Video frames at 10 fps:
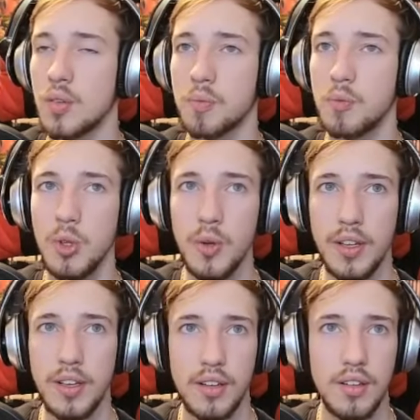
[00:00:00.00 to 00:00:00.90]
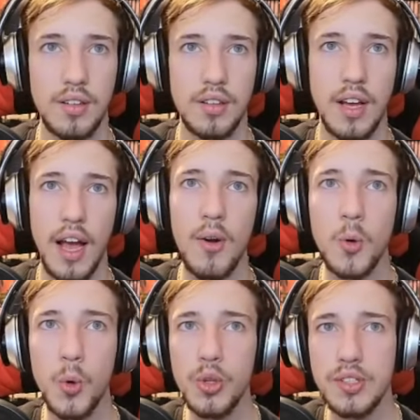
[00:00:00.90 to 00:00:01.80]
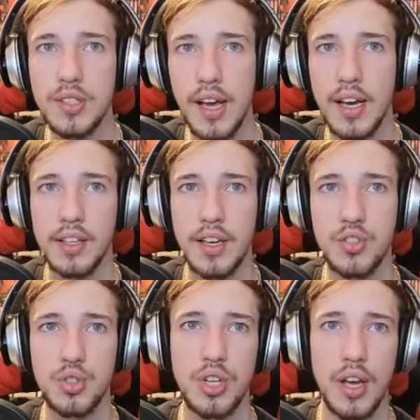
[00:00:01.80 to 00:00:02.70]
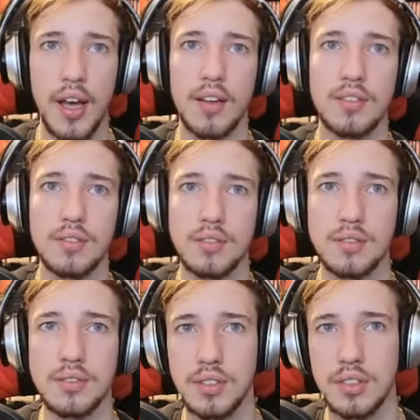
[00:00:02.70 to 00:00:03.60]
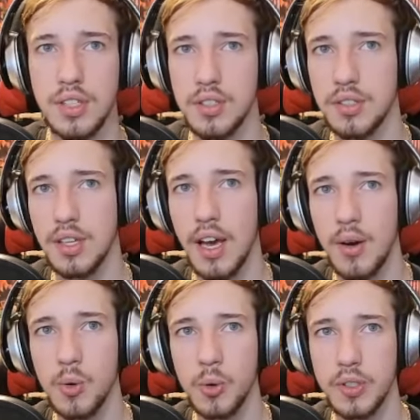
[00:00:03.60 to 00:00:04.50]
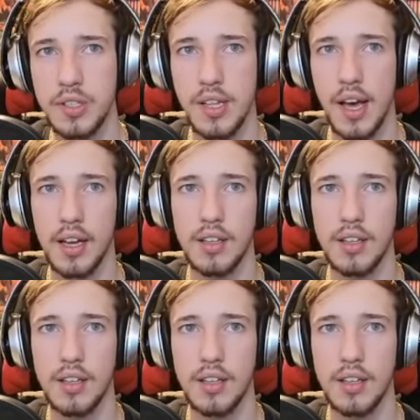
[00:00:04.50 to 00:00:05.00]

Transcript: Union. How cool is that? Guys, chat. Seriously, how cool is that?